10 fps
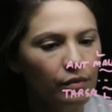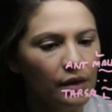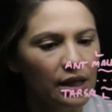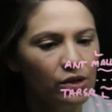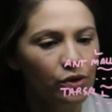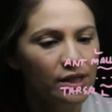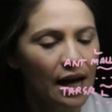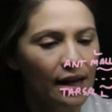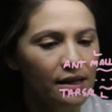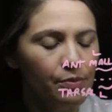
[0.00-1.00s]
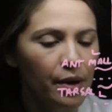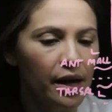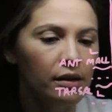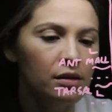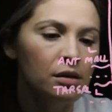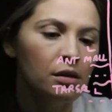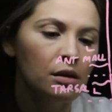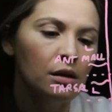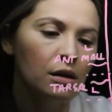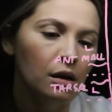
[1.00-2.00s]
The dorsalis pedis
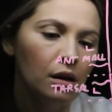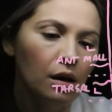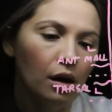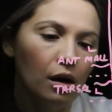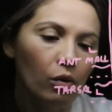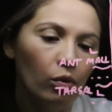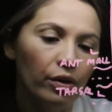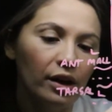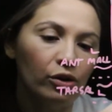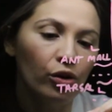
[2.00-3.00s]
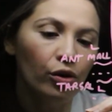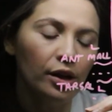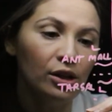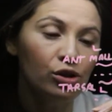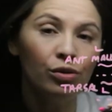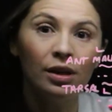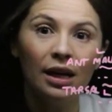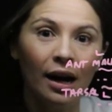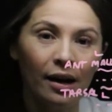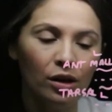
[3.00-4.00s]
will then turn into the
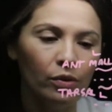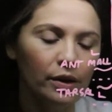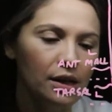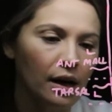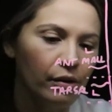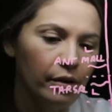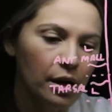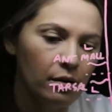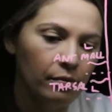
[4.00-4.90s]
arcuate artery